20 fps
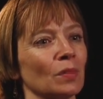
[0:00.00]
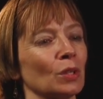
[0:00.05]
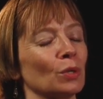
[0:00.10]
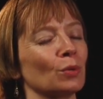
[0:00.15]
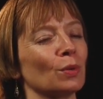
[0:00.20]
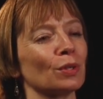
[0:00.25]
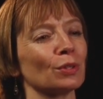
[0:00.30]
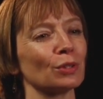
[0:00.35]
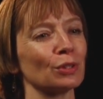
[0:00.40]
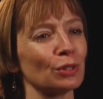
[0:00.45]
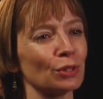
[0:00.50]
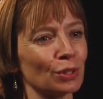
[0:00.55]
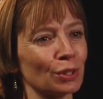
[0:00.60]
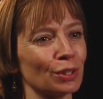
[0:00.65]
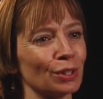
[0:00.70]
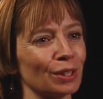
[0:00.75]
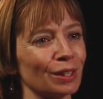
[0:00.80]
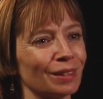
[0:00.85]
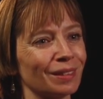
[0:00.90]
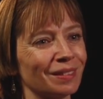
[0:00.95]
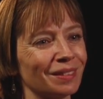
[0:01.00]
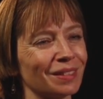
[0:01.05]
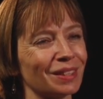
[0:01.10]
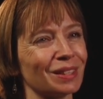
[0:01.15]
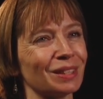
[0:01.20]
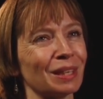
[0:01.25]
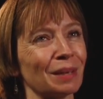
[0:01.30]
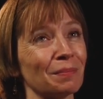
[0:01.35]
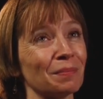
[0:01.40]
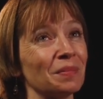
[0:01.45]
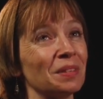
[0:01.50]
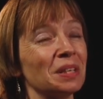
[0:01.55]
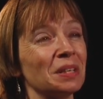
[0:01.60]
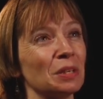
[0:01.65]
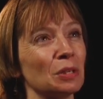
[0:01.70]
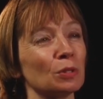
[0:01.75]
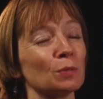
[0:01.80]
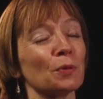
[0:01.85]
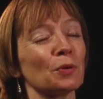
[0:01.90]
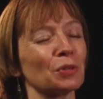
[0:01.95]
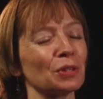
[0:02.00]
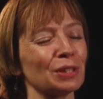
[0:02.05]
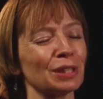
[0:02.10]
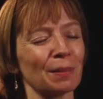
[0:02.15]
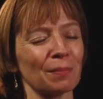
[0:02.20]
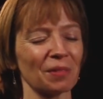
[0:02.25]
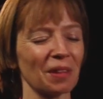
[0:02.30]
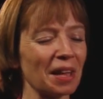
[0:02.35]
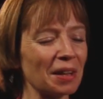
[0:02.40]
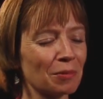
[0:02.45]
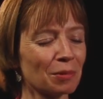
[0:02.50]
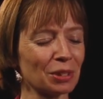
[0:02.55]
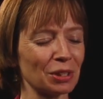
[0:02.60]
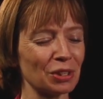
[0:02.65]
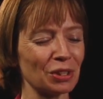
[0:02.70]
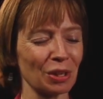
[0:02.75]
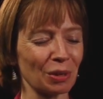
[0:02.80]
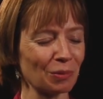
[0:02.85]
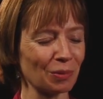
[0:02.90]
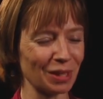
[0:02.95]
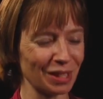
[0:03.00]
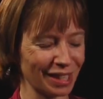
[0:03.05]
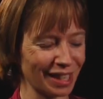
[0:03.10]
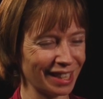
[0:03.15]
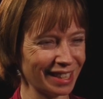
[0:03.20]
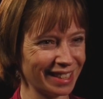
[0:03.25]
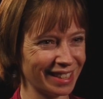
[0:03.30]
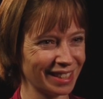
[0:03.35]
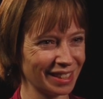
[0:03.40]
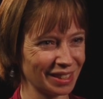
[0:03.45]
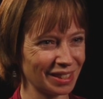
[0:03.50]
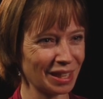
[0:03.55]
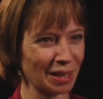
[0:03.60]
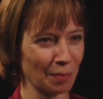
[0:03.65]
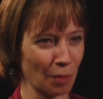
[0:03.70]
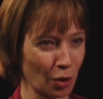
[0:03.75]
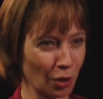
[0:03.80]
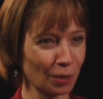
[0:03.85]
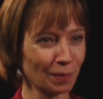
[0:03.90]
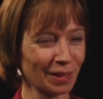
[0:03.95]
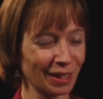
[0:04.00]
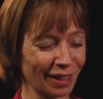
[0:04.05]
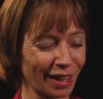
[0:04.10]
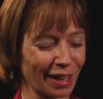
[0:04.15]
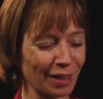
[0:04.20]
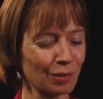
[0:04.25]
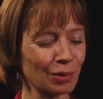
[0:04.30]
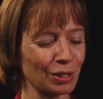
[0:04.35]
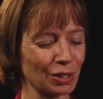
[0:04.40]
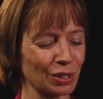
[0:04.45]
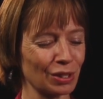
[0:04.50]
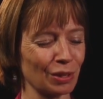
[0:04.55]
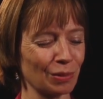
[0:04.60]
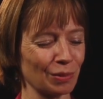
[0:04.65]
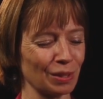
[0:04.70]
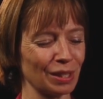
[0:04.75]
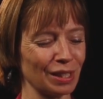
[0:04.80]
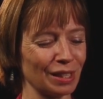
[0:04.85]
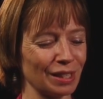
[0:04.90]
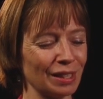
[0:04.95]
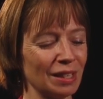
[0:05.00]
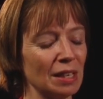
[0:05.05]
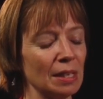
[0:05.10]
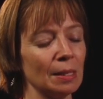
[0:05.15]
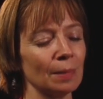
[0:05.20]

who understood the, the same spoke the same language that we did, the same army language that we did.